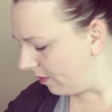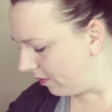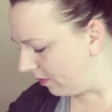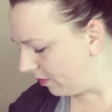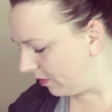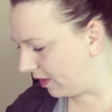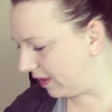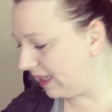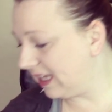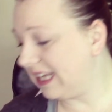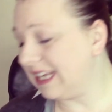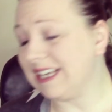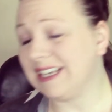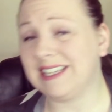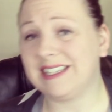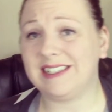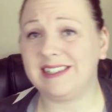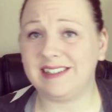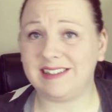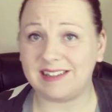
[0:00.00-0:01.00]
the
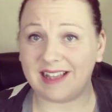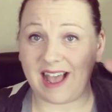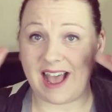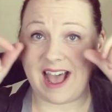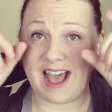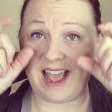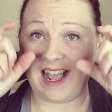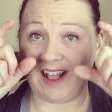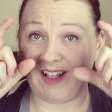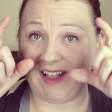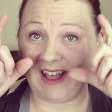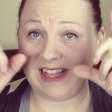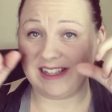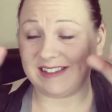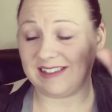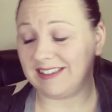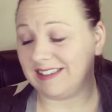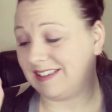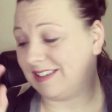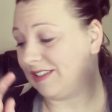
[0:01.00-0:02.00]
kids'
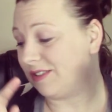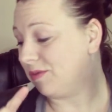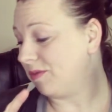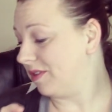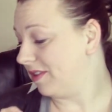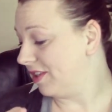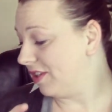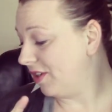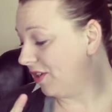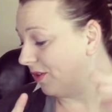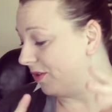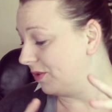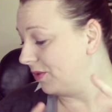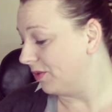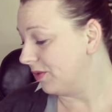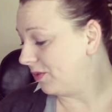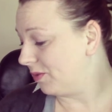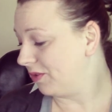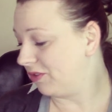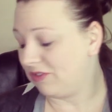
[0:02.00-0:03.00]
eyeglasses with the
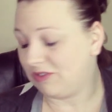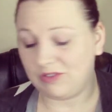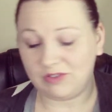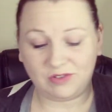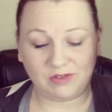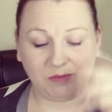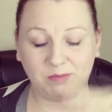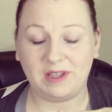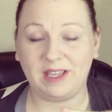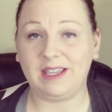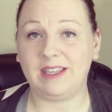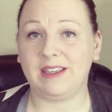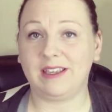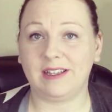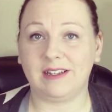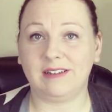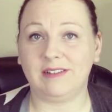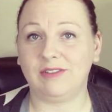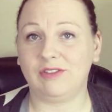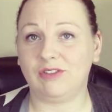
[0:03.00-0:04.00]
nose, which my kid,
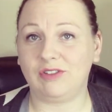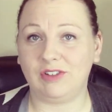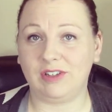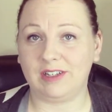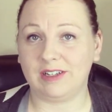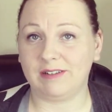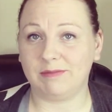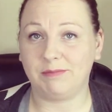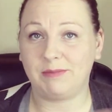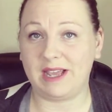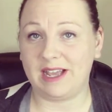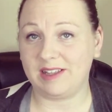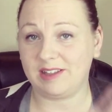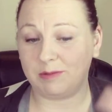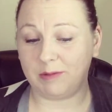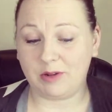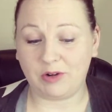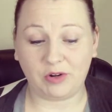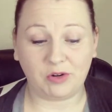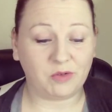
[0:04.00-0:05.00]
she can pass them
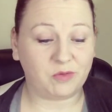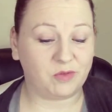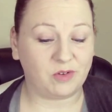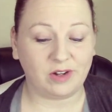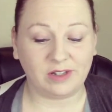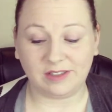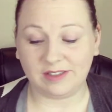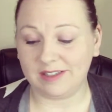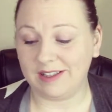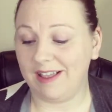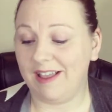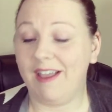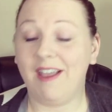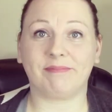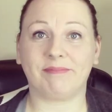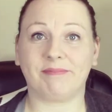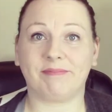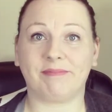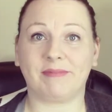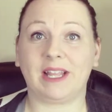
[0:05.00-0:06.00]
out to her friends.
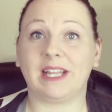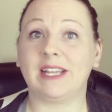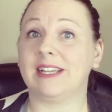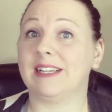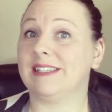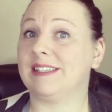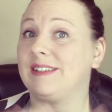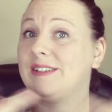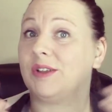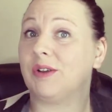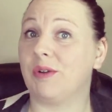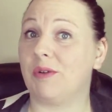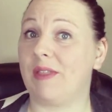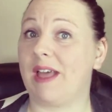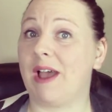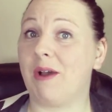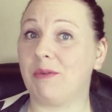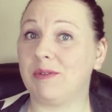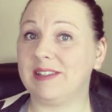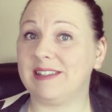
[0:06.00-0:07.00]
So
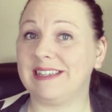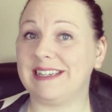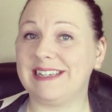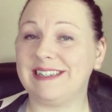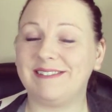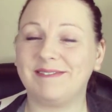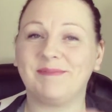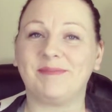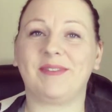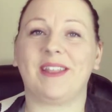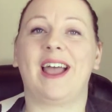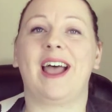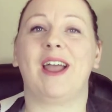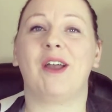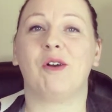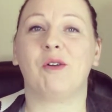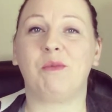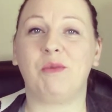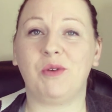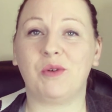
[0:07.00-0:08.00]
that was it. I
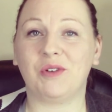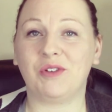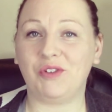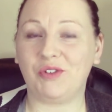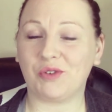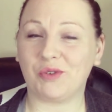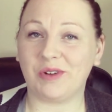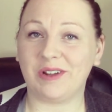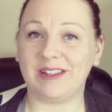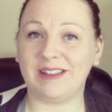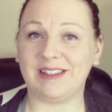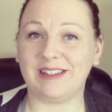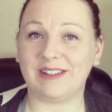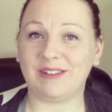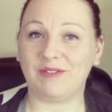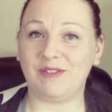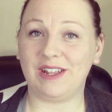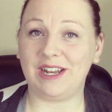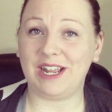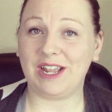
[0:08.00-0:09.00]
hope you enjoyed this
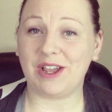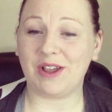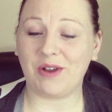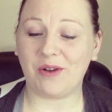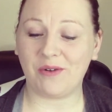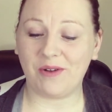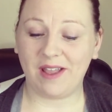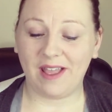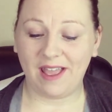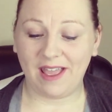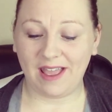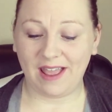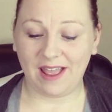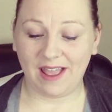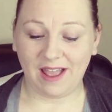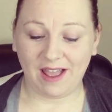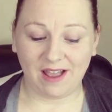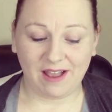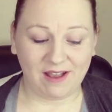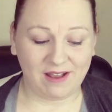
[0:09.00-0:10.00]
video.
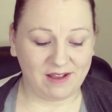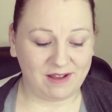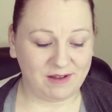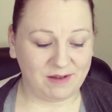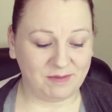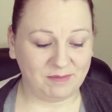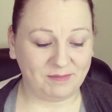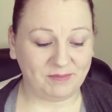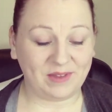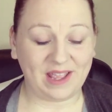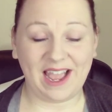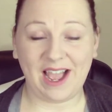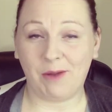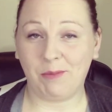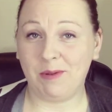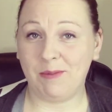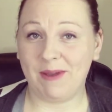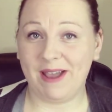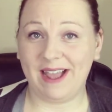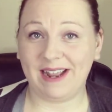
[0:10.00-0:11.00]
Um, I'll be
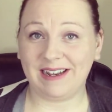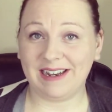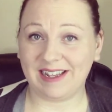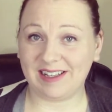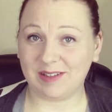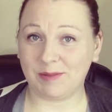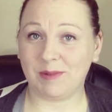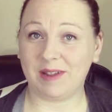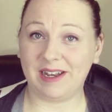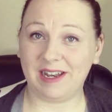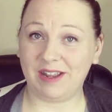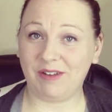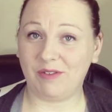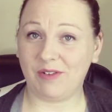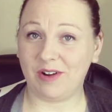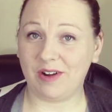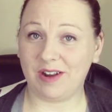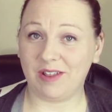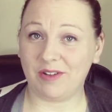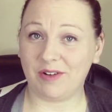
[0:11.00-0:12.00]
back next Monday for
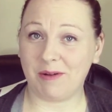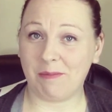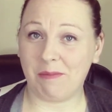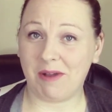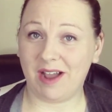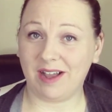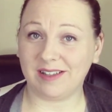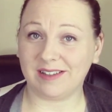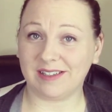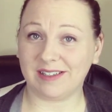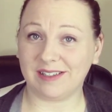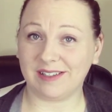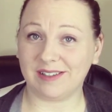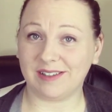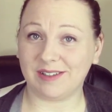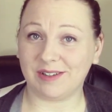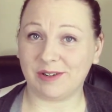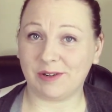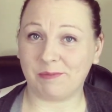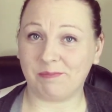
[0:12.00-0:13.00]
another unboxing.
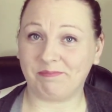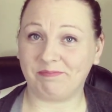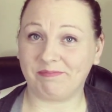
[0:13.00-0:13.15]
So,